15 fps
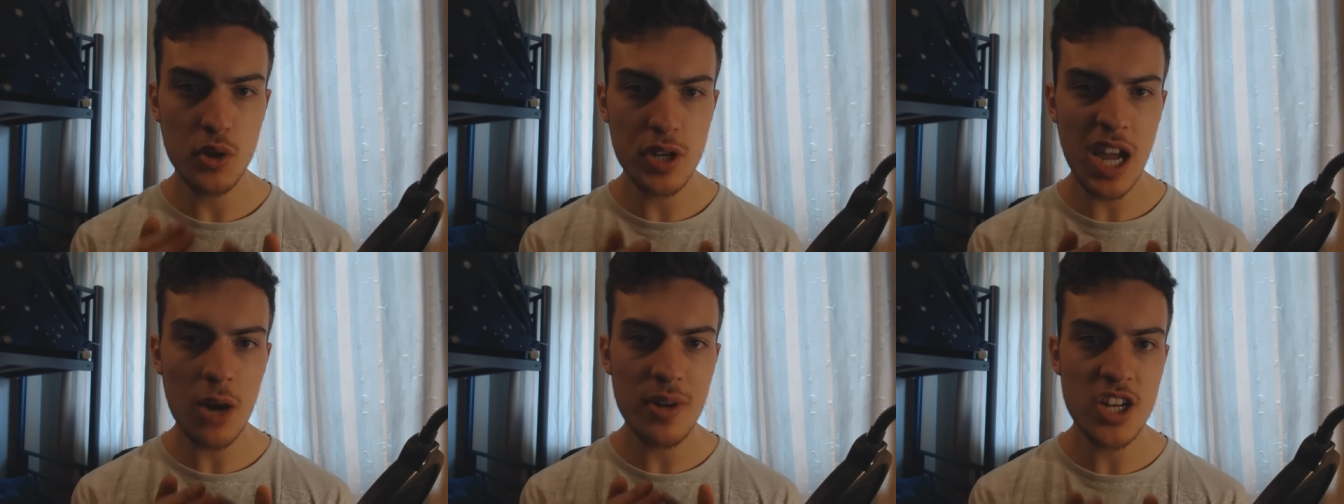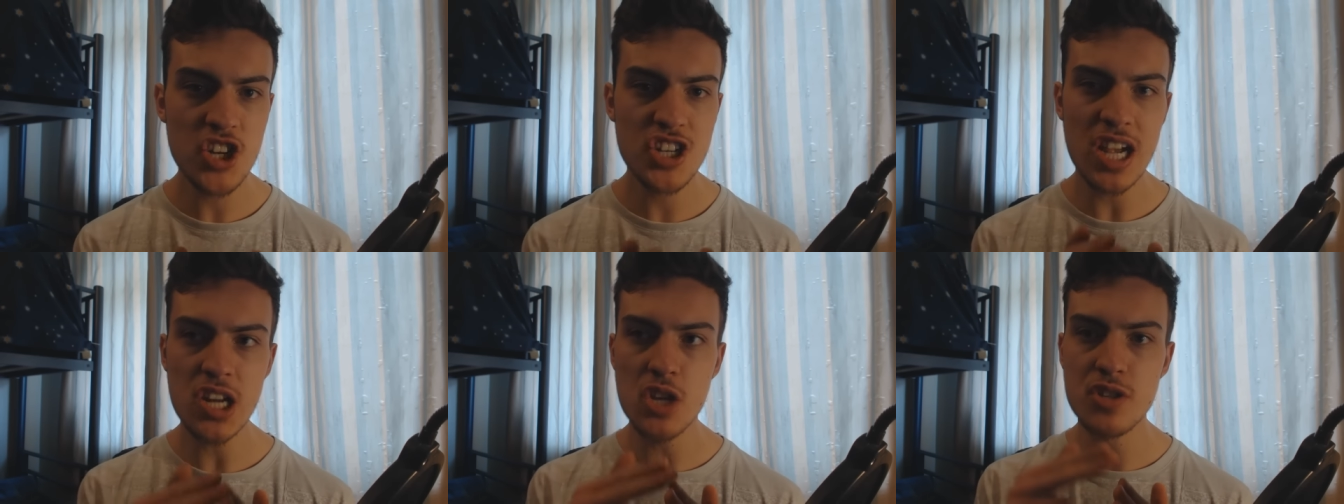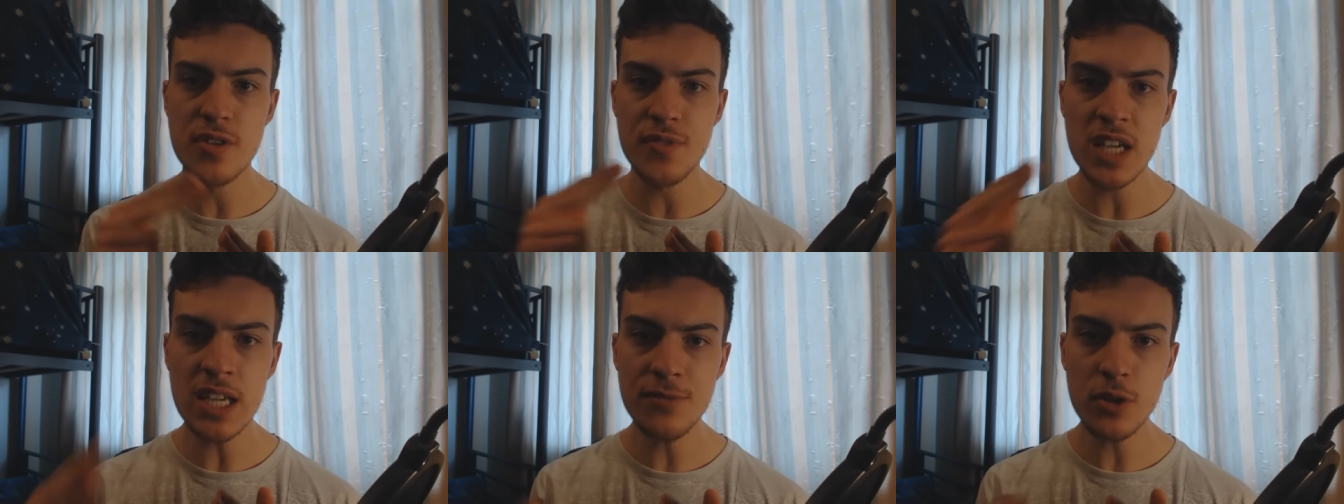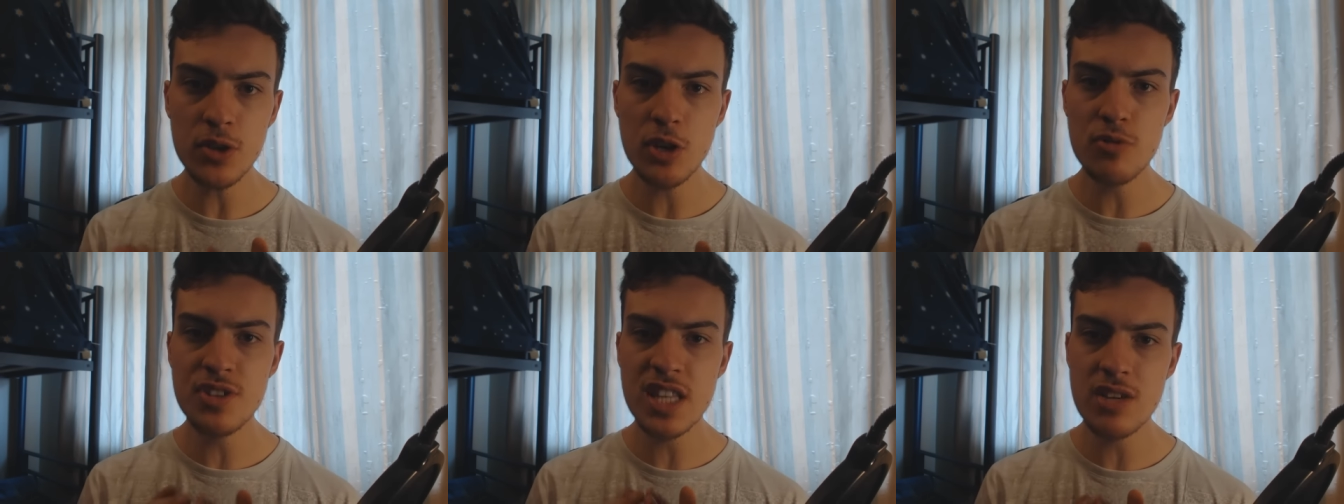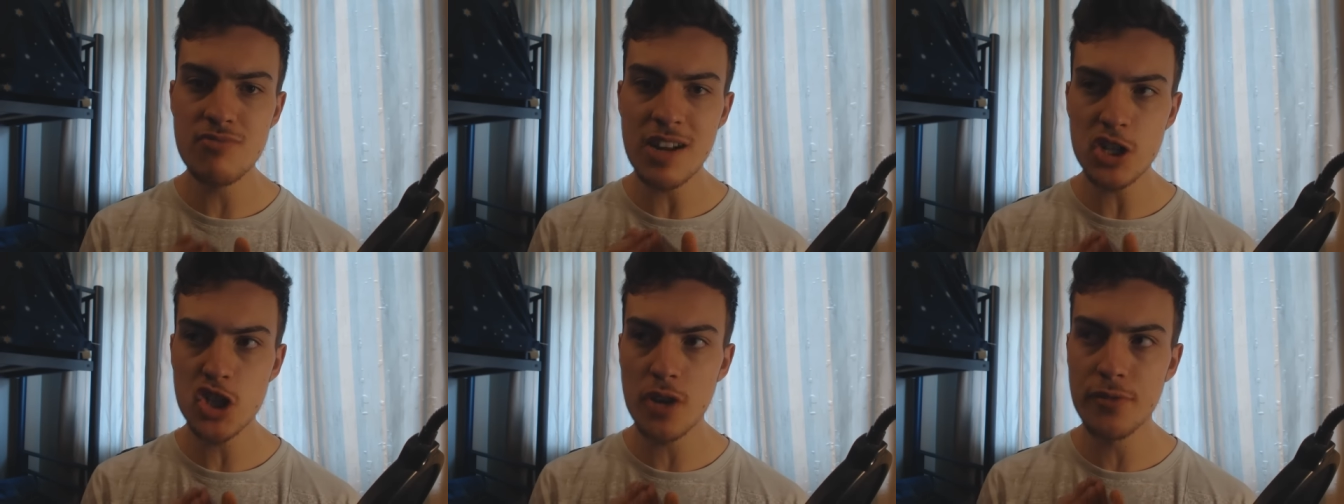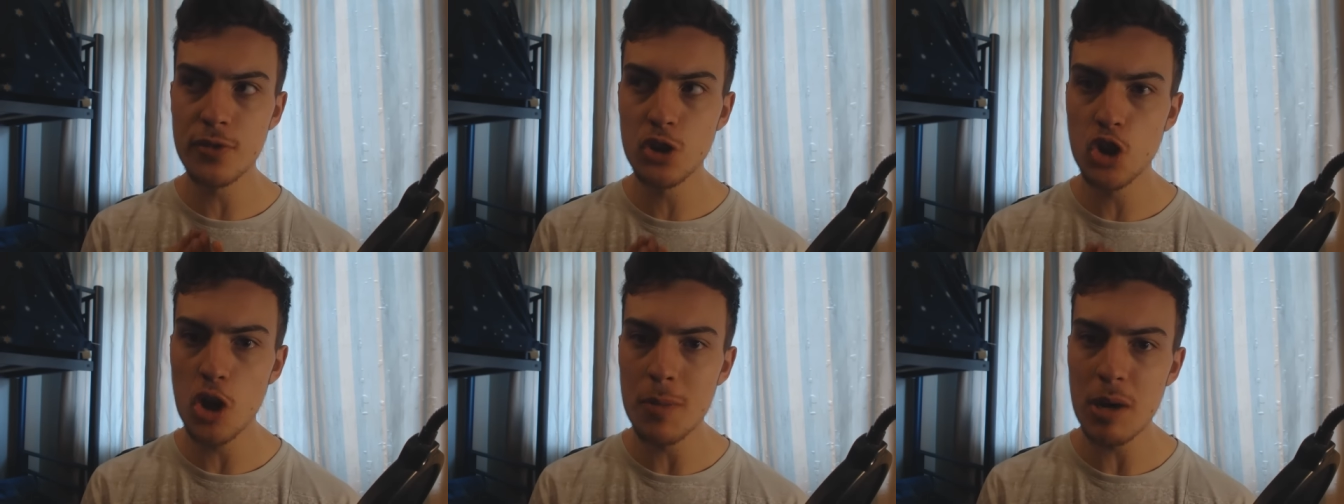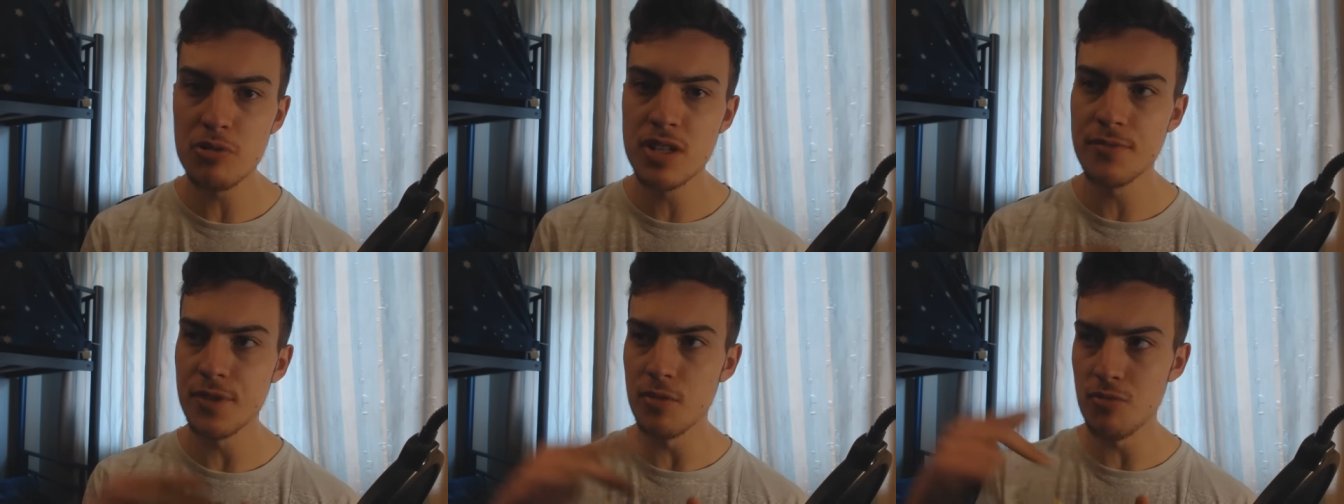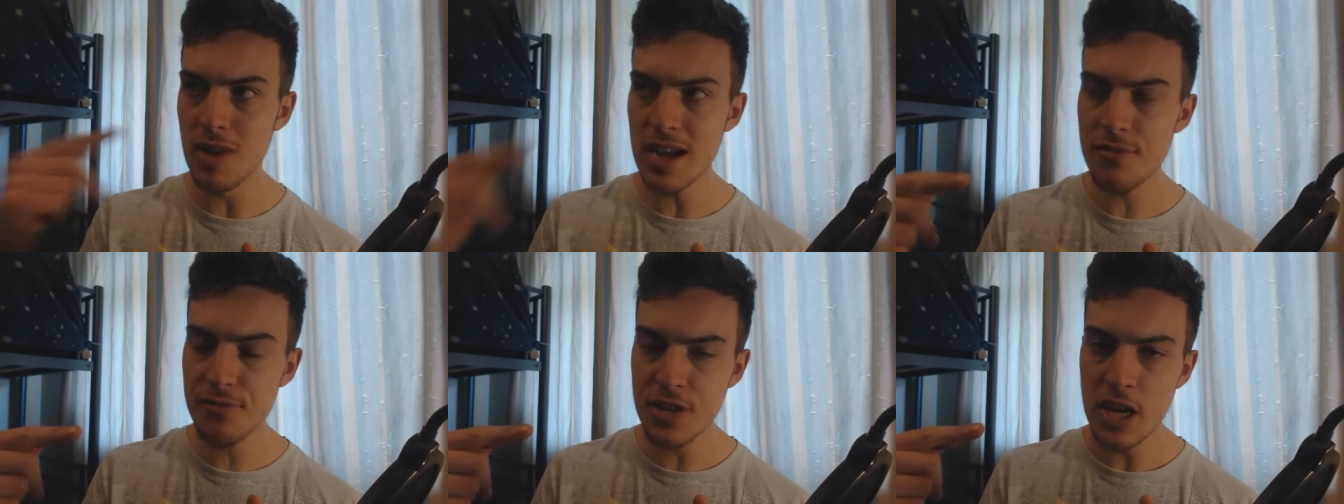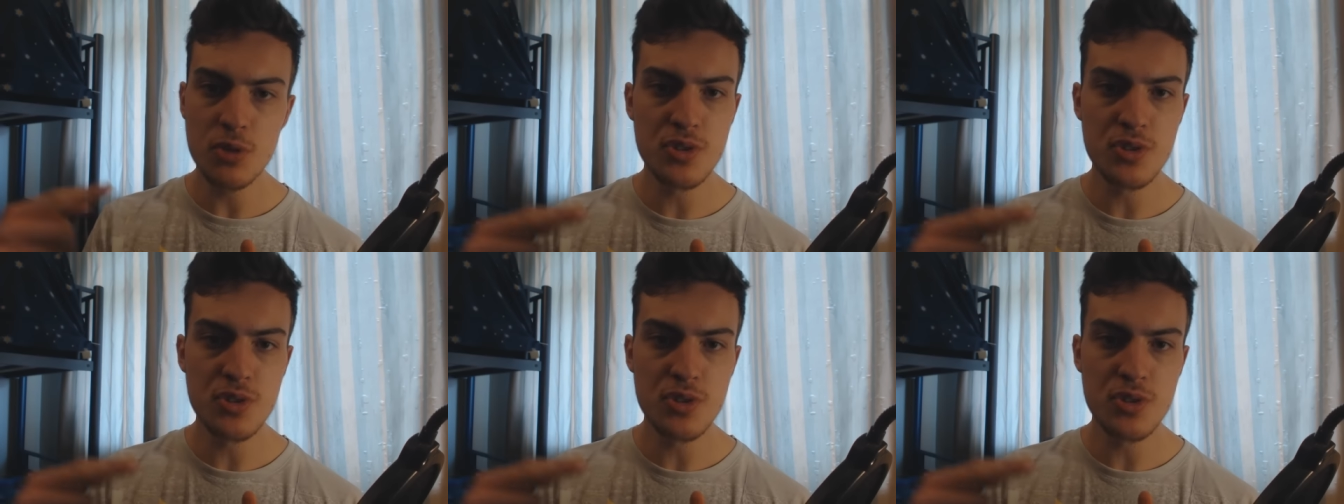But now in Shadows of Evil, you see Richtofen come out of the rift.